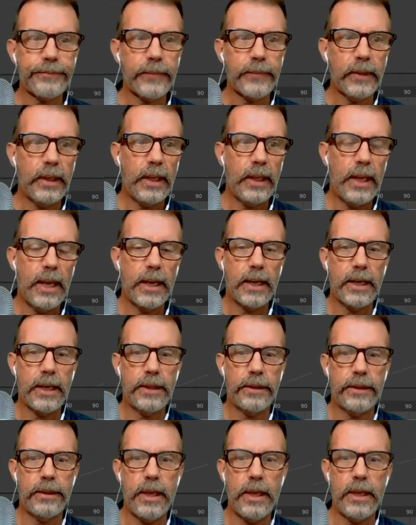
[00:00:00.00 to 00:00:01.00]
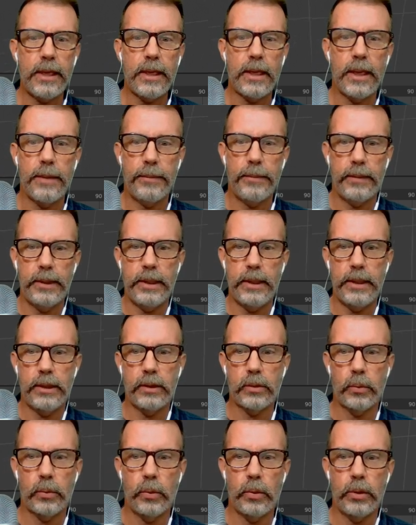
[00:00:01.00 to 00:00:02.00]
And I think I'm leaning
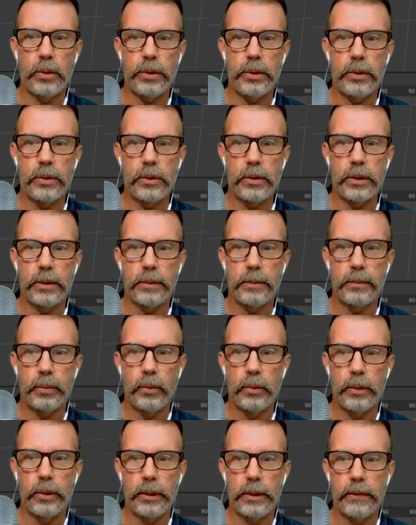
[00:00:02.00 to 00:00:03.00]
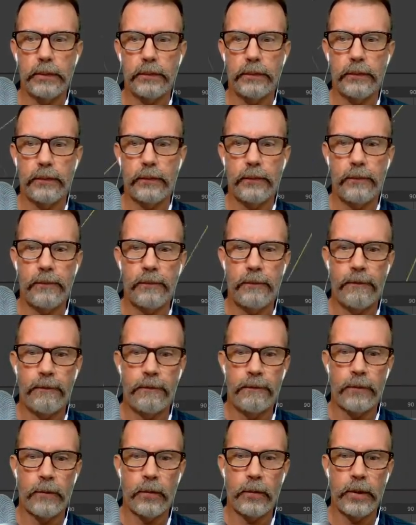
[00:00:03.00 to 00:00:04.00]
toward using a Boolean
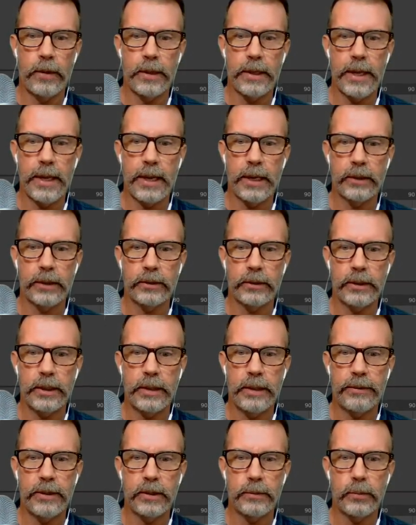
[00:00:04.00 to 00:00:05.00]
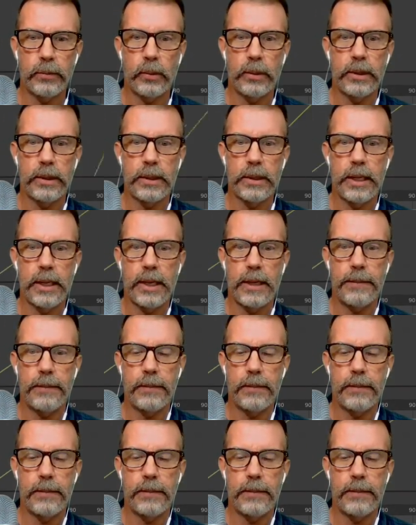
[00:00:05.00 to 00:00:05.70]
for it, actually, at this point in time.